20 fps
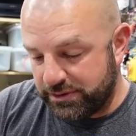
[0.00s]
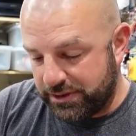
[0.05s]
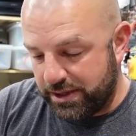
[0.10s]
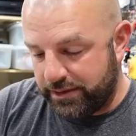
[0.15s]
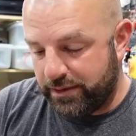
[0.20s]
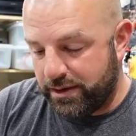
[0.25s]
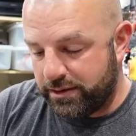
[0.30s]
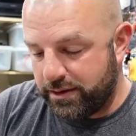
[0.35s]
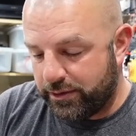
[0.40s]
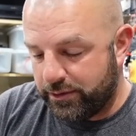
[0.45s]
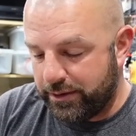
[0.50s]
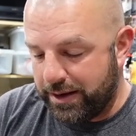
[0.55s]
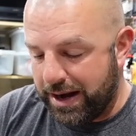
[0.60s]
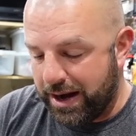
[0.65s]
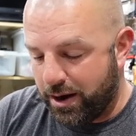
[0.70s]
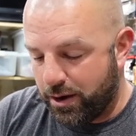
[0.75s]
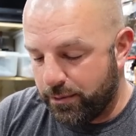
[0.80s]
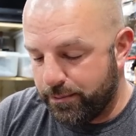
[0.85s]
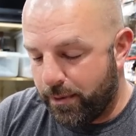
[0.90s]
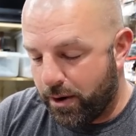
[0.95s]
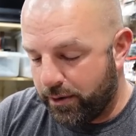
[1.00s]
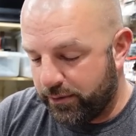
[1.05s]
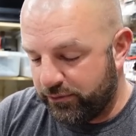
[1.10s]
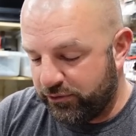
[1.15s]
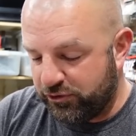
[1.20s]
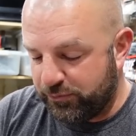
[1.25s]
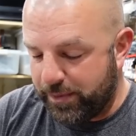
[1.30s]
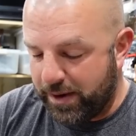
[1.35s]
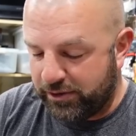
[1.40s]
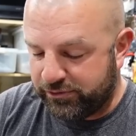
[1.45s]
Again, another Aaron Martin
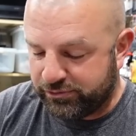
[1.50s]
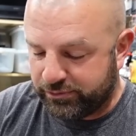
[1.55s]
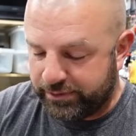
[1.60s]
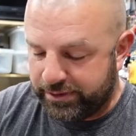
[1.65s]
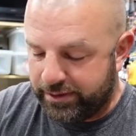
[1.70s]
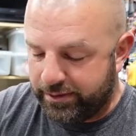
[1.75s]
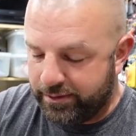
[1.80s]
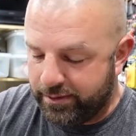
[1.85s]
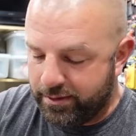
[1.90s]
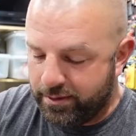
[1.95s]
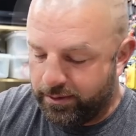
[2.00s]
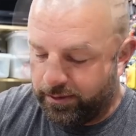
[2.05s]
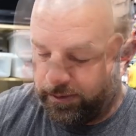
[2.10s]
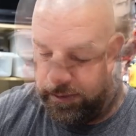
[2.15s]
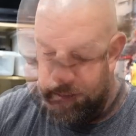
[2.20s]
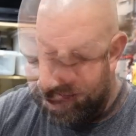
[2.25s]
special here.